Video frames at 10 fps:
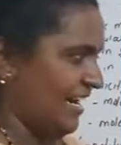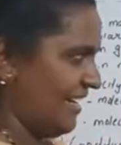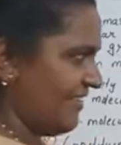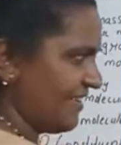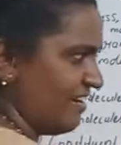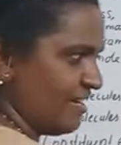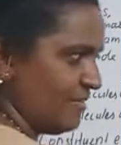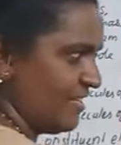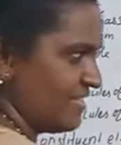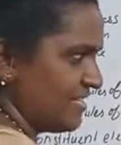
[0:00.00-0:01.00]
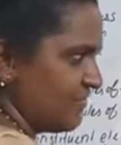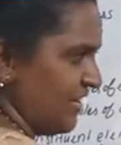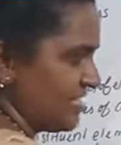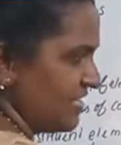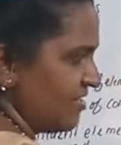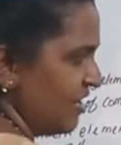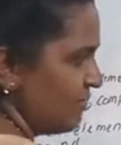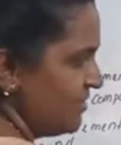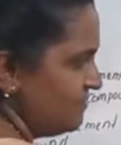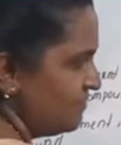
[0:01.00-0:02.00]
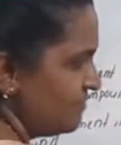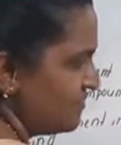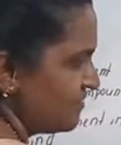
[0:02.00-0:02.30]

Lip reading: Another carbon. This is first carbon.